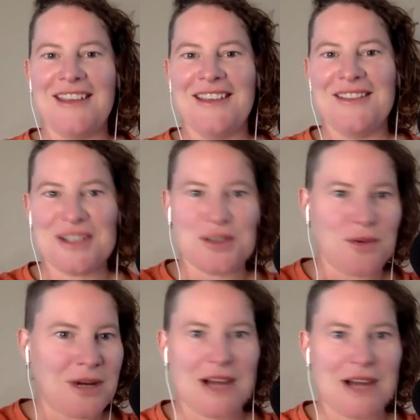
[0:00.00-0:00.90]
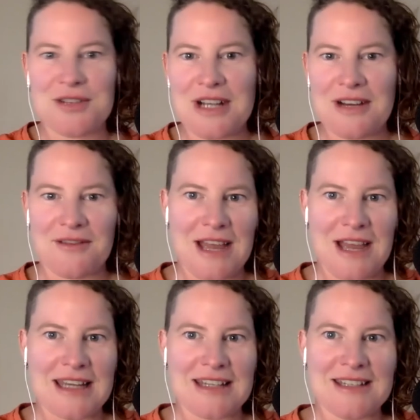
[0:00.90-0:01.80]
just going out and trying to
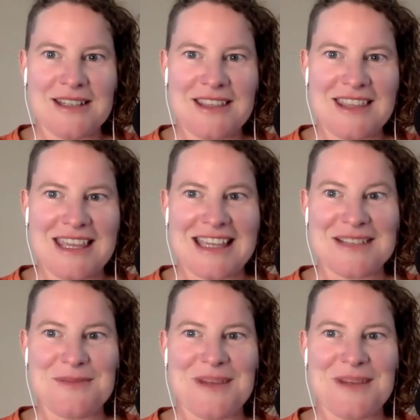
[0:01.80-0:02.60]
find things,